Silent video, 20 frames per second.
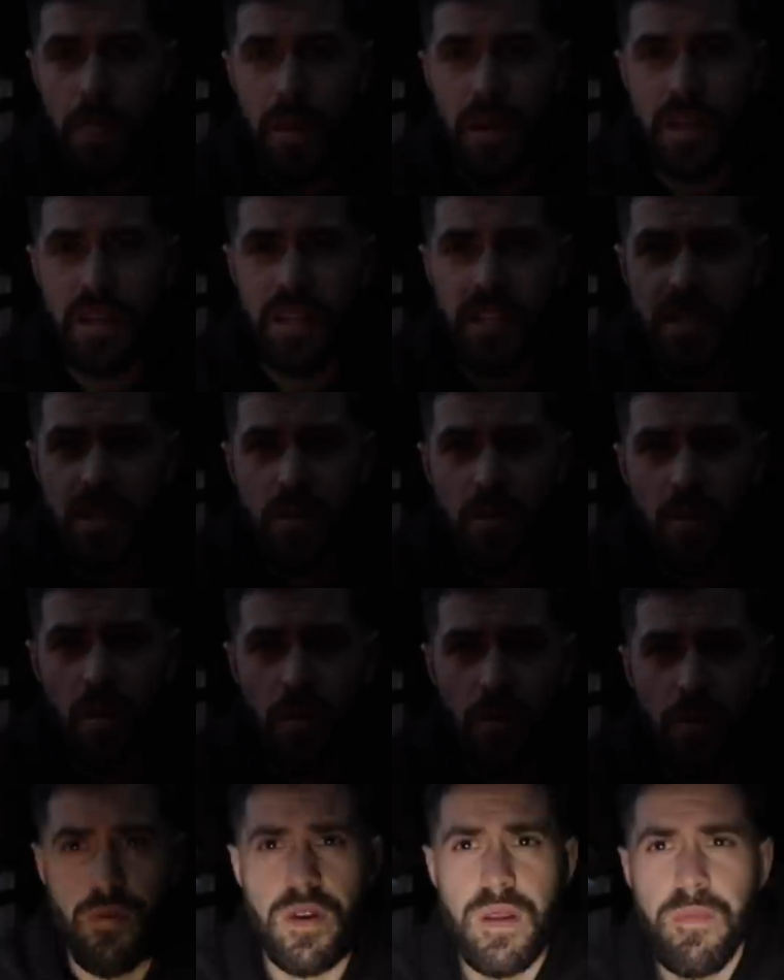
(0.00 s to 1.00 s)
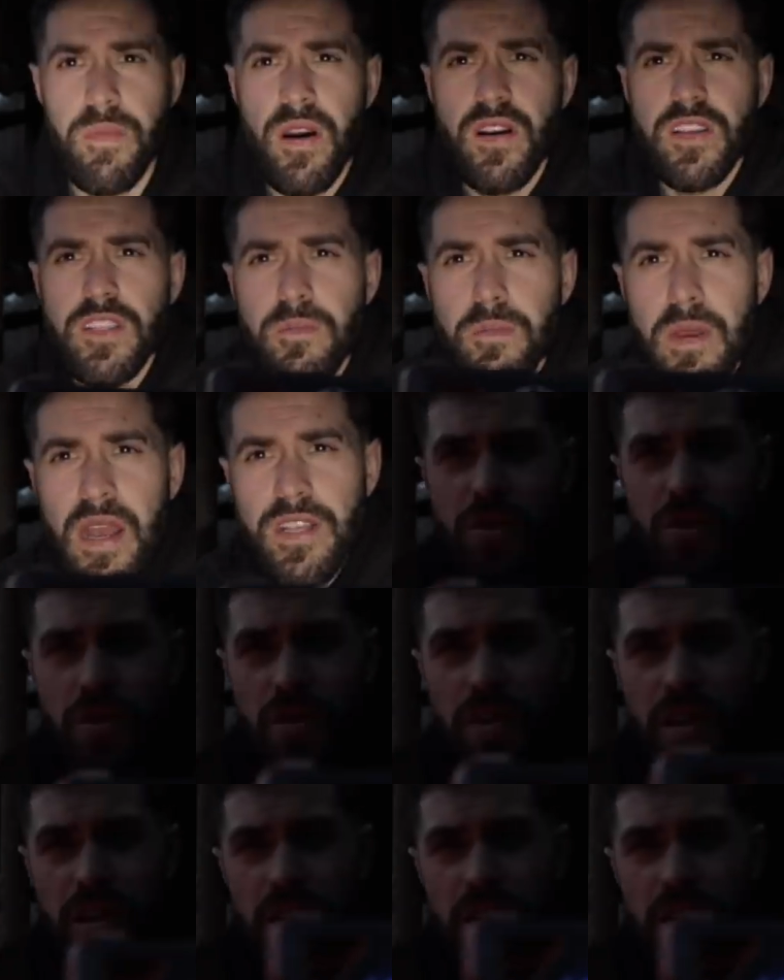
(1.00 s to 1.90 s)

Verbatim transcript: and it's still got three bars of battery on